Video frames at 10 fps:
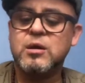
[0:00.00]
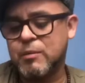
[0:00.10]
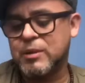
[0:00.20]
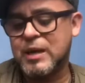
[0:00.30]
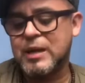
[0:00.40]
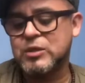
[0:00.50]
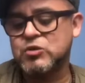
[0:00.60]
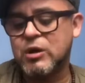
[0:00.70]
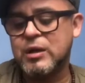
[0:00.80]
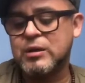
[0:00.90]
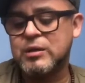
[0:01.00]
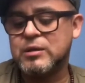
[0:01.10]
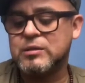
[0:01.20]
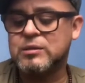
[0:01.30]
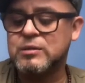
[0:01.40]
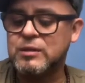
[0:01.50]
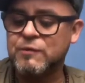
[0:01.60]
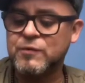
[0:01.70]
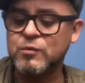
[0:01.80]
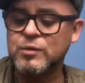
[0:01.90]
I'm glad I tried it.
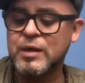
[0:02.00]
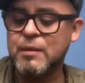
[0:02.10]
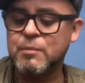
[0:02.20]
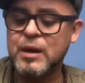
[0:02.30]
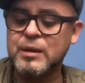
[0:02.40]
Definitely would not buy it